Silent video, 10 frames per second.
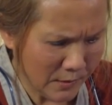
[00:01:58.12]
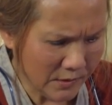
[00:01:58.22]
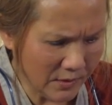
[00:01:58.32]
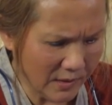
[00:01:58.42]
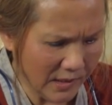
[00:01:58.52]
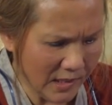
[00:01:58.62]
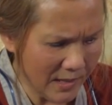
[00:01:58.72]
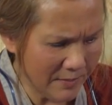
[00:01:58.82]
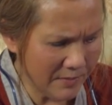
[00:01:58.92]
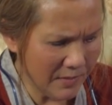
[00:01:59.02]
so they
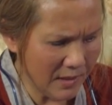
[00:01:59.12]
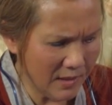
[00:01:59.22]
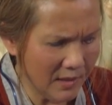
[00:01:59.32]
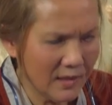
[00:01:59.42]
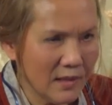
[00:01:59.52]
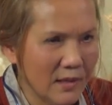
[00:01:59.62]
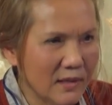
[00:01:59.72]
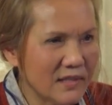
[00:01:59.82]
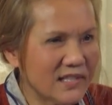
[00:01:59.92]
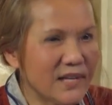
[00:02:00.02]
come.
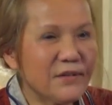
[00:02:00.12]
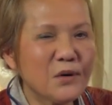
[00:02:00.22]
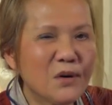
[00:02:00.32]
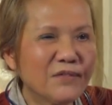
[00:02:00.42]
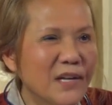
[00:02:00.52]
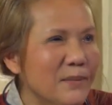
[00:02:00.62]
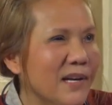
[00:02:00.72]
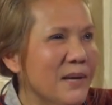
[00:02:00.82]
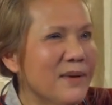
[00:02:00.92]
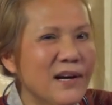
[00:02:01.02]
Several of them
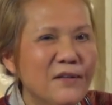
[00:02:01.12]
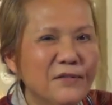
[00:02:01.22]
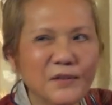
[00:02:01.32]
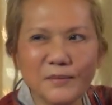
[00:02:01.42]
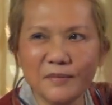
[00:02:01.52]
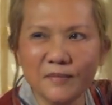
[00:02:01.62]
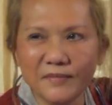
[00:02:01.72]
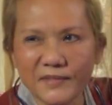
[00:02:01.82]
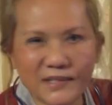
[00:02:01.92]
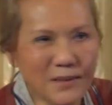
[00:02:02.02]
came out from
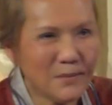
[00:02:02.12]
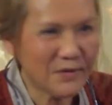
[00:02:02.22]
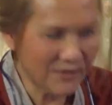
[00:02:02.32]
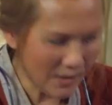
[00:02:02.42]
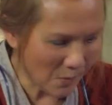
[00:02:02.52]
some of their